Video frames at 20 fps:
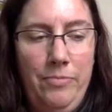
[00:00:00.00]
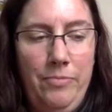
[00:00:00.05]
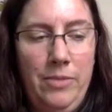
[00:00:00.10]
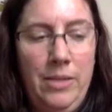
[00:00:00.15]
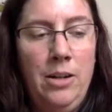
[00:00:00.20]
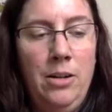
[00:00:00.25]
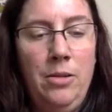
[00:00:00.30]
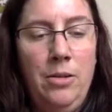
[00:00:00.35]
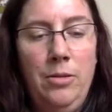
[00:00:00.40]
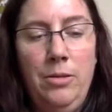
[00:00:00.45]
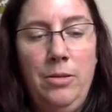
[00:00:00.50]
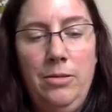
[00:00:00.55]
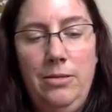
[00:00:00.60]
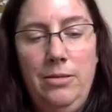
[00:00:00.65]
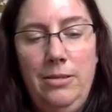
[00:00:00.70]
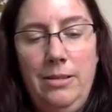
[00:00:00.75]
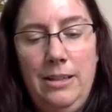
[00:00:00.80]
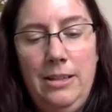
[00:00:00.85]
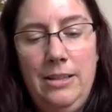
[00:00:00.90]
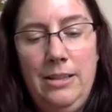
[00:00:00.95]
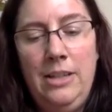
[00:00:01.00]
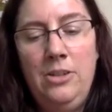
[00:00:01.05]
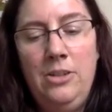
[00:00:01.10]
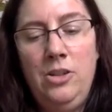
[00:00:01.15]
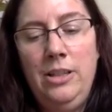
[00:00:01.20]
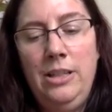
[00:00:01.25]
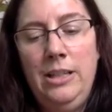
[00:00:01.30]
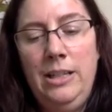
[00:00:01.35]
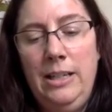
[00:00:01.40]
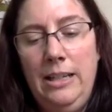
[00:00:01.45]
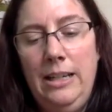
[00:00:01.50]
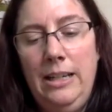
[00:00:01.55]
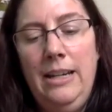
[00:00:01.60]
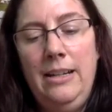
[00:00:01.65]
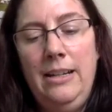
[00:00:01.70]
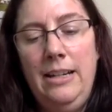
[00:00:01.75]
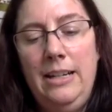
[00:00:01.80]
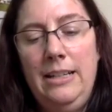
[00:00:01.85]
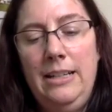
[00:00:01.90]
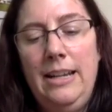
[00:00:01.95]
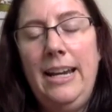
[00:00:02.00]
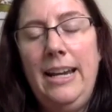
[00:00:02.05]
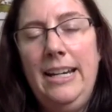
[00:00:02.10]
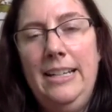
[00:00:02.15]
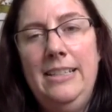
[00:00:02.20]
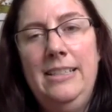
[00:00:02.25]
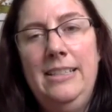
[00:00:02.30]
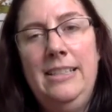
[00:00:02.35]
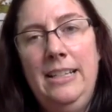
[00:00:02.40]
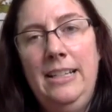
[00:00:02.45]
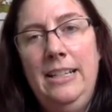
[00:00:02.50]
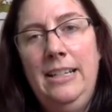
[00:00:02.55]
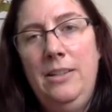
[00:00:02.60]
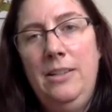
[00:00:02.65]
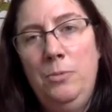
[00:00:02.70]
they're essentially in a dying city.